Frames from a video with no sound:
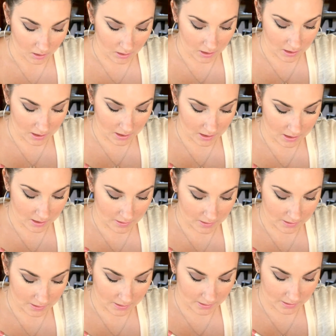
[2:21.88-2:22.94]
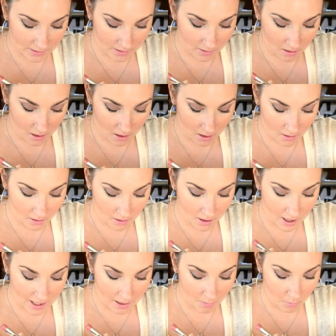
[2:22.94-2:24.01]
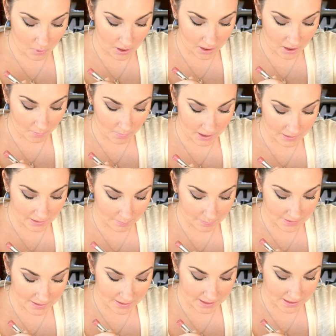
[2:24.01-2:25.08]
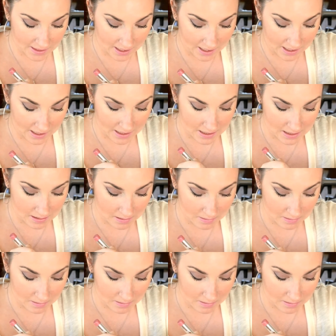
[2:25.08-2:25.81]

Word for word: And this is the color. I am wearing it on my lips today.